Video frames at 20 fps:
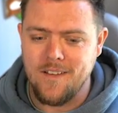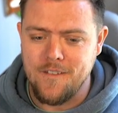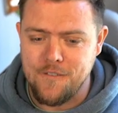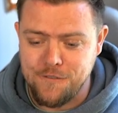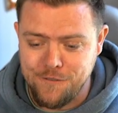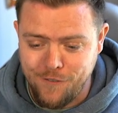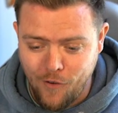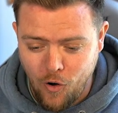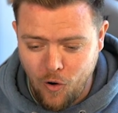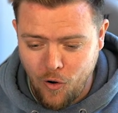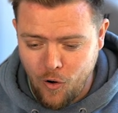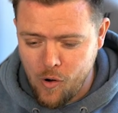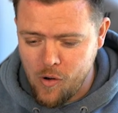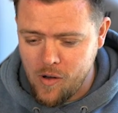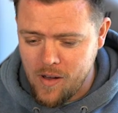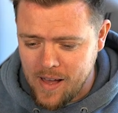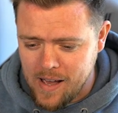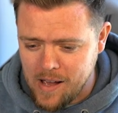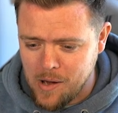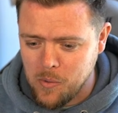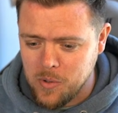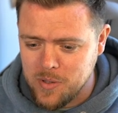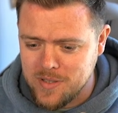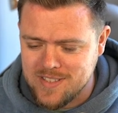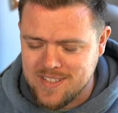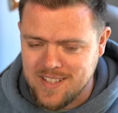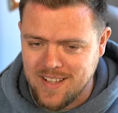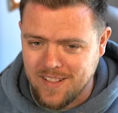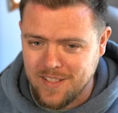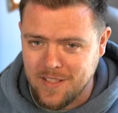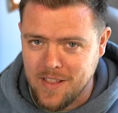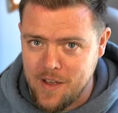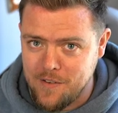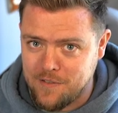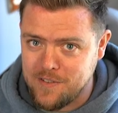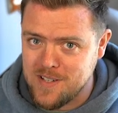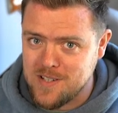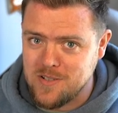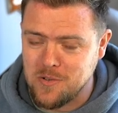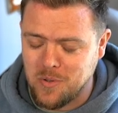4 hours
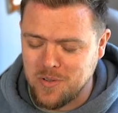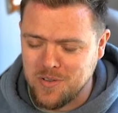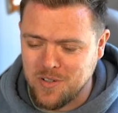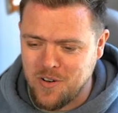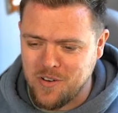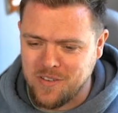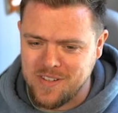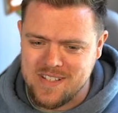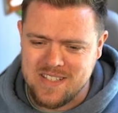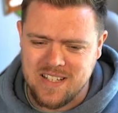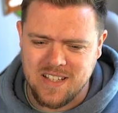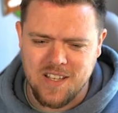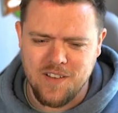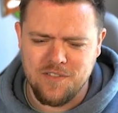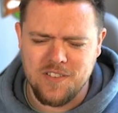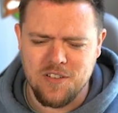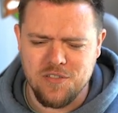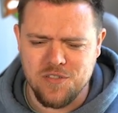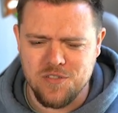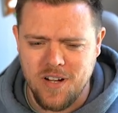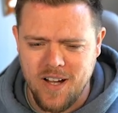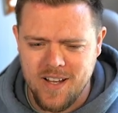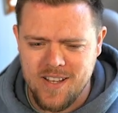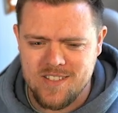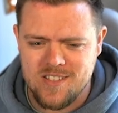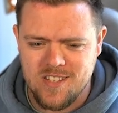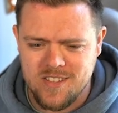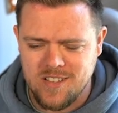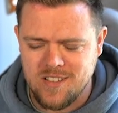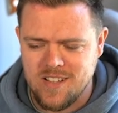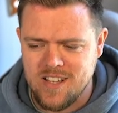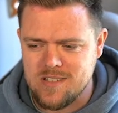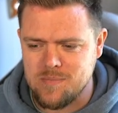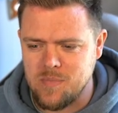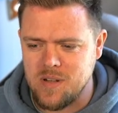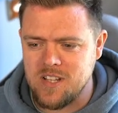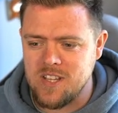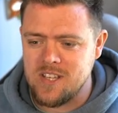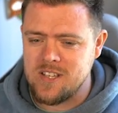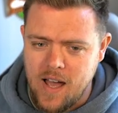left to unlock this. I left it right until the last
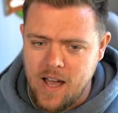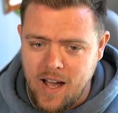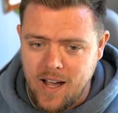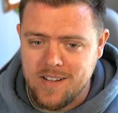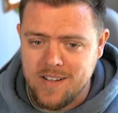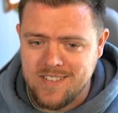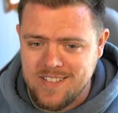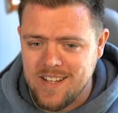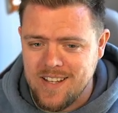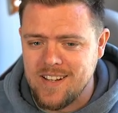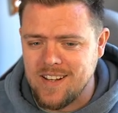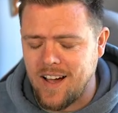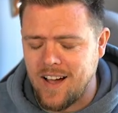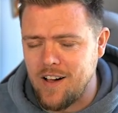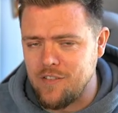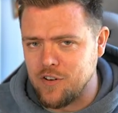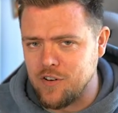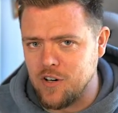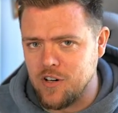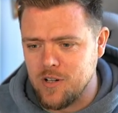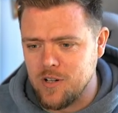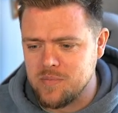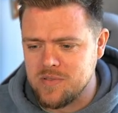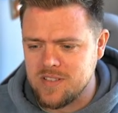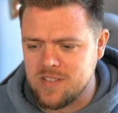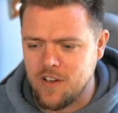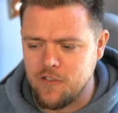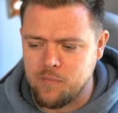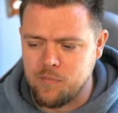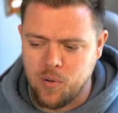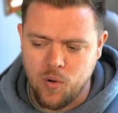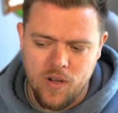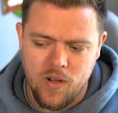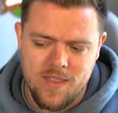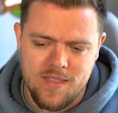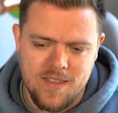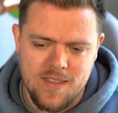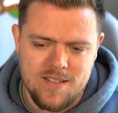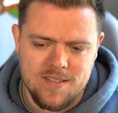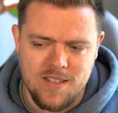minute. I did have hopes of
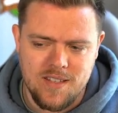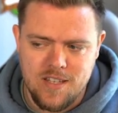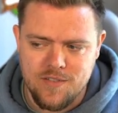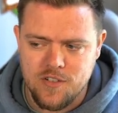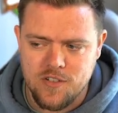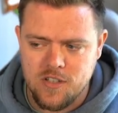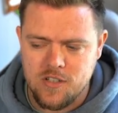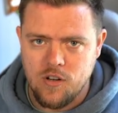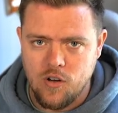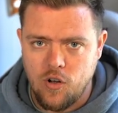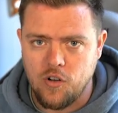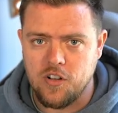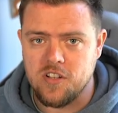putting this Evo on a